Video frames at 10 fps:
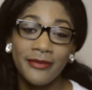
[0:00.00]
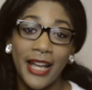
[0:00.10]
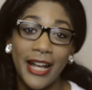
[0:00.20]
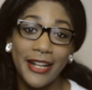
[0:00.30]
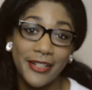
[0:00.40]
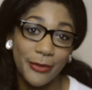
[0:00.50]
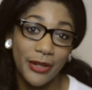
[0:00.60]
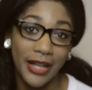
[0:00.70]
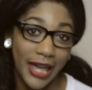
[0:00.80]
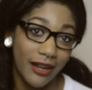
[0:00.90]
I just
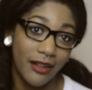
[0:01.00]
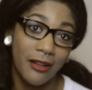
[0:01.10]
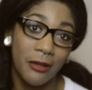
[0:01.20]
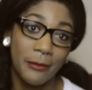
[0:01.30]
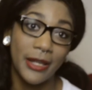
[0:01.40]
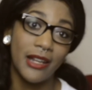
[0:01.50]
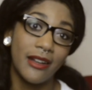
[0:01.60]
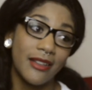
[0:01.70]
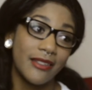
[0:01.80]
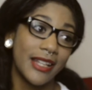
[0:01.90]
want to catalog them
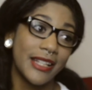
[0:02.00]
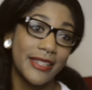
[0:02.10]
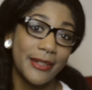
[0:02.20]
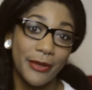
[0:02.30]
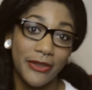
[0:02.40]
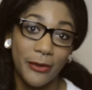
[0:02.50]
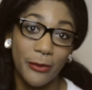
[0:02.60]
in and like see what they're